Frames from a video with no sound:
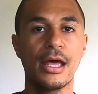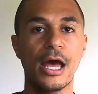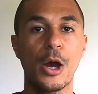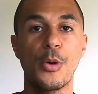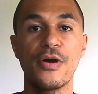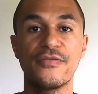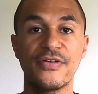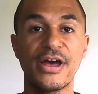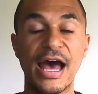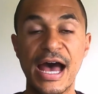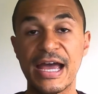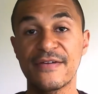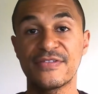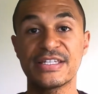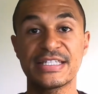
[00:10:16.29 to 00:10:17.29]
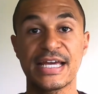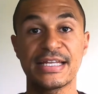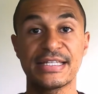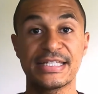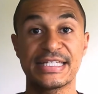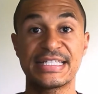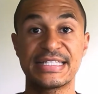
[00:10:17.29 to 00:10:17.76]
However, I have
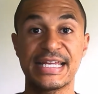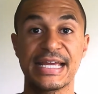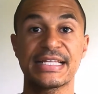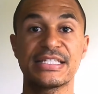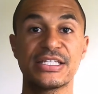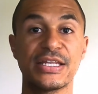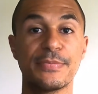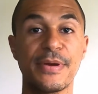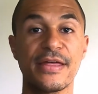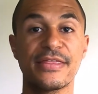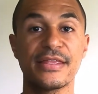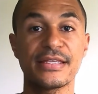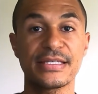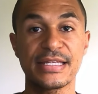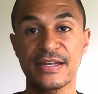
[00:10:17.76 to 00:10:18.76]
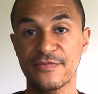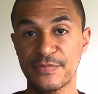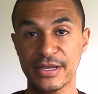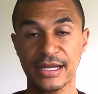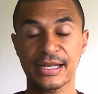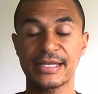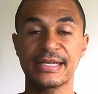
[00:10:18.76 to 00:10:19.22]
decided to stick to the methods that have
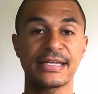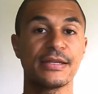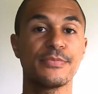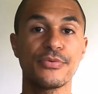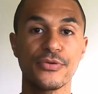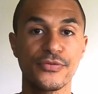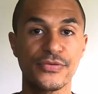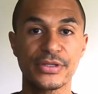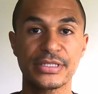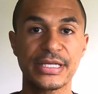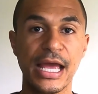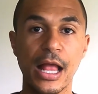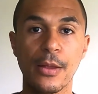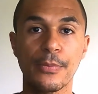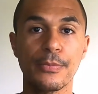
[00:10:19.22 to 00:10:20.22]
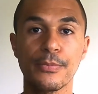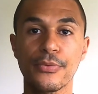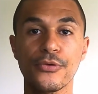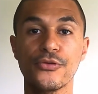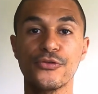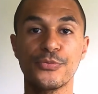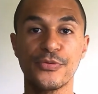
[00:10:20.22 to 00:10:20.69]
been clinically proven to help
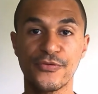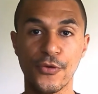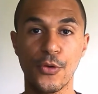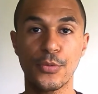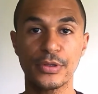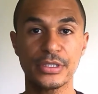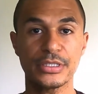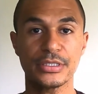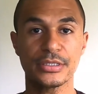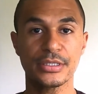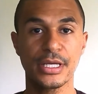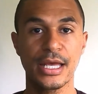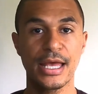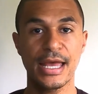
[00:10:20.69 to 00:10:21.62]
improve performance.